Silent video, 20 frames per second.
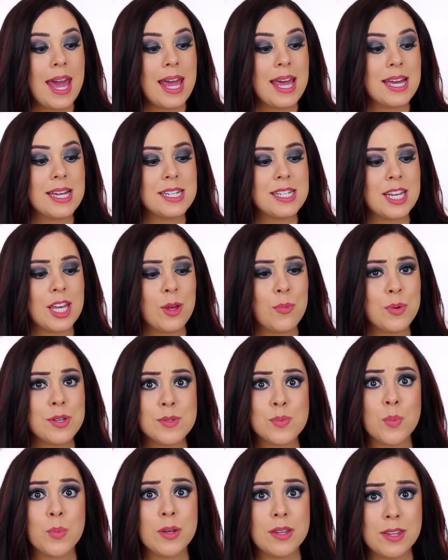and it
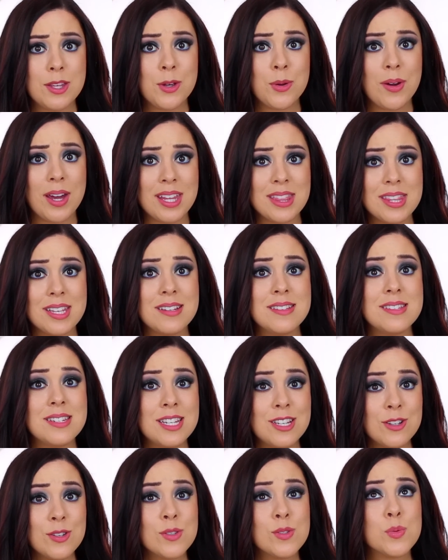was really great. The
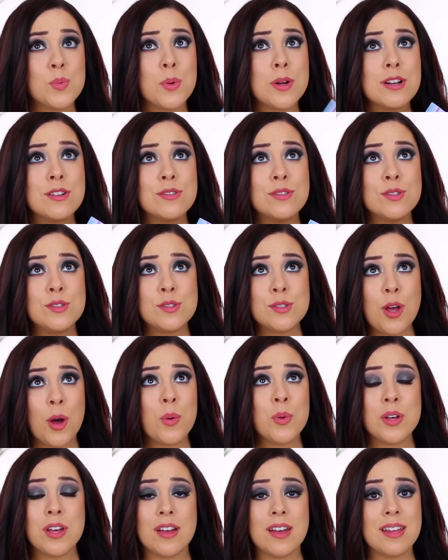deals were
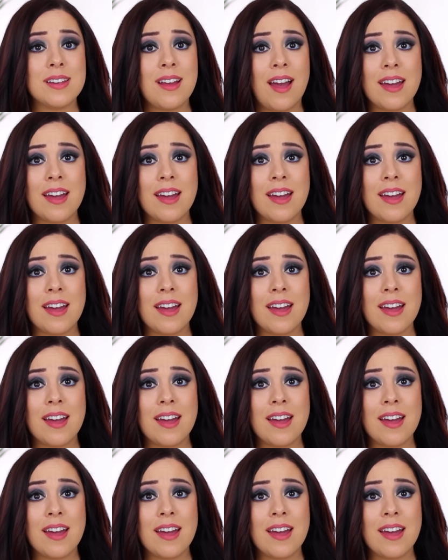so good.